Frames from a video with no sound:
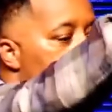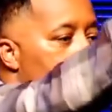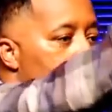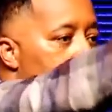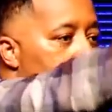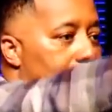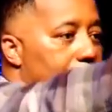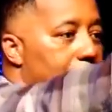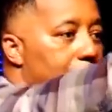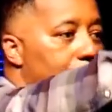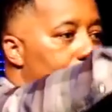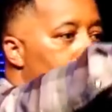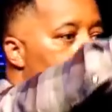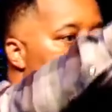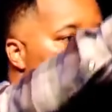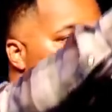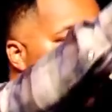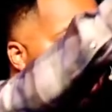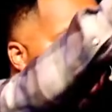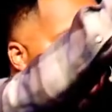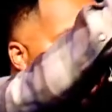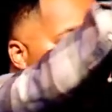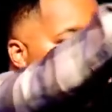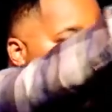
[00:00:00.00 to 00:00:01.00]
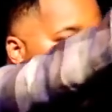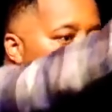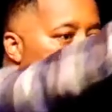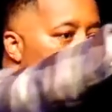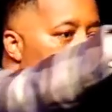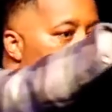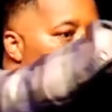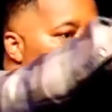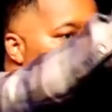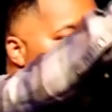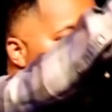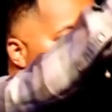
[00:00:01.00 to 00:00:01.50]
Another hand right there. Another
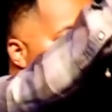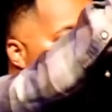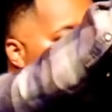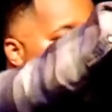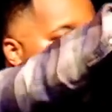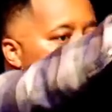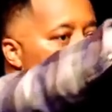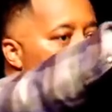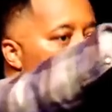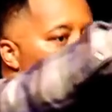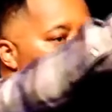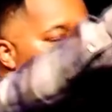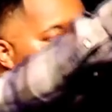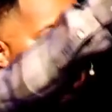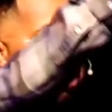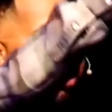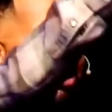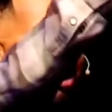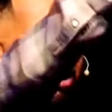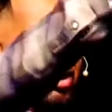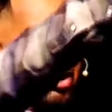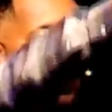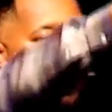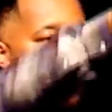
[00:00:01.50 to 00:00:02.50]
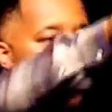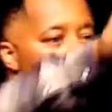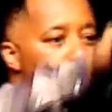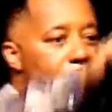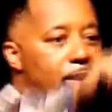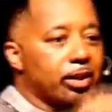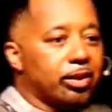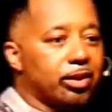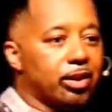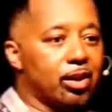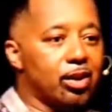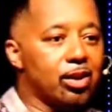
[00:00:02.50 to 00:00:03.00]
hand there. Another hand there. Another hand
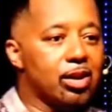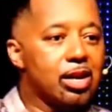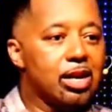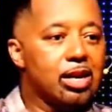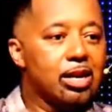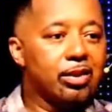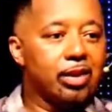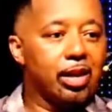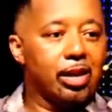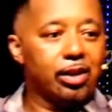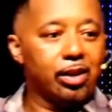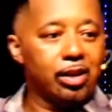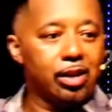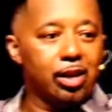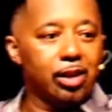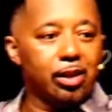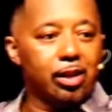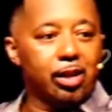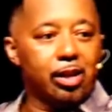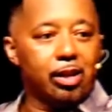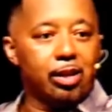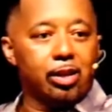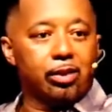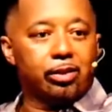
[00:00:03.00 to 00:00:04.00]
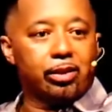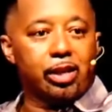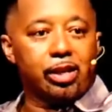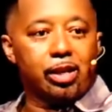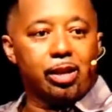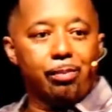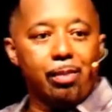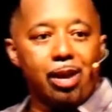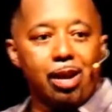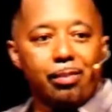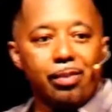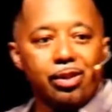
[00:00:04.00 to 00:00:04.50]
right there. Thank you. Another hand there. Thank
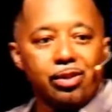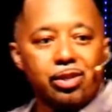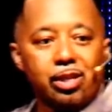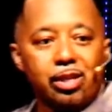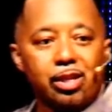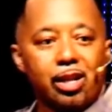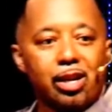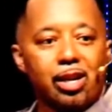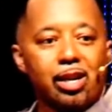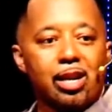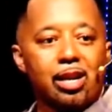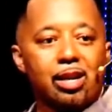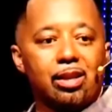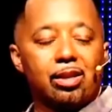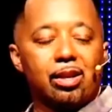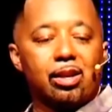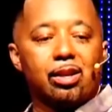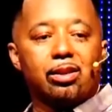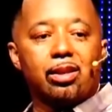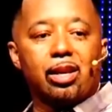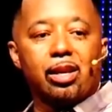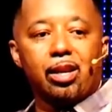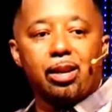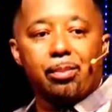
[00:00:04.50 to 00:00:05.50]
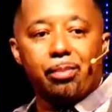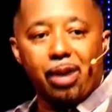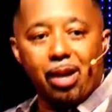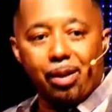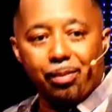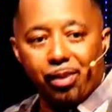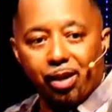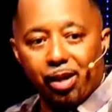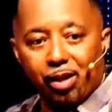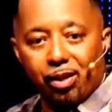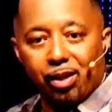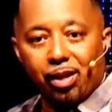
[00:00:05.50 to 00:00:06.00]
you, ma'am. I see that hand there. Thank you,
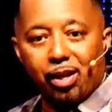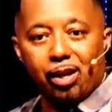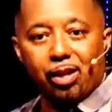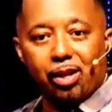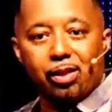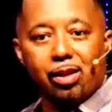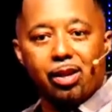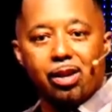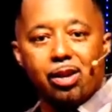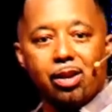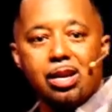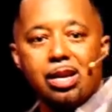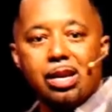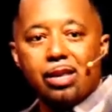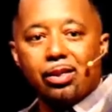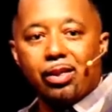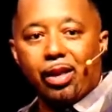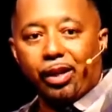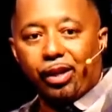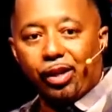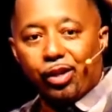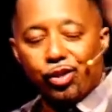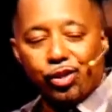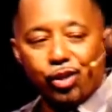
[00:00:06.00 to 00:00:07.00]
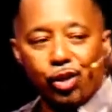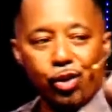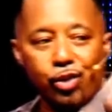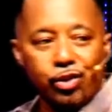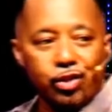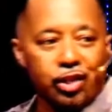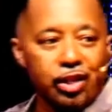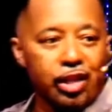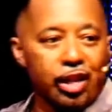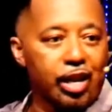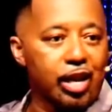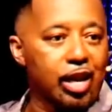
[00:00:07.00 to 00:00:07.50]
ma'am. Another hand there. Thank you, sir. I
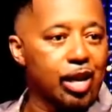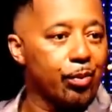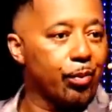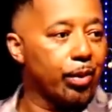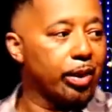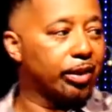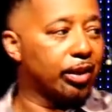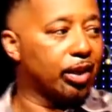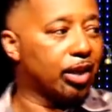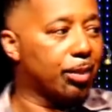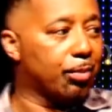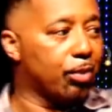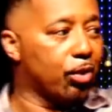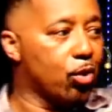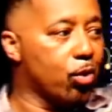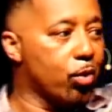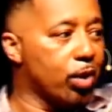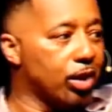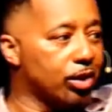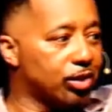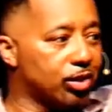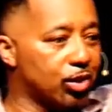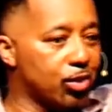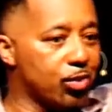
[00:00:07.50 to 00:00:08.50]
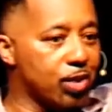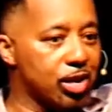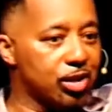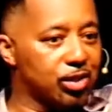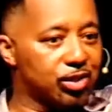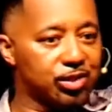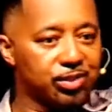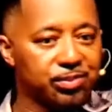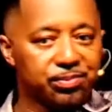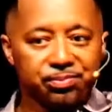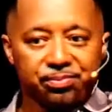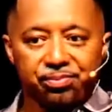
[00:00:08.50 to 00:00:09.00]
see that hand right there. Come on. Who else? Who
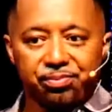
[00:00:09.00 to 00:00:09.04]
else?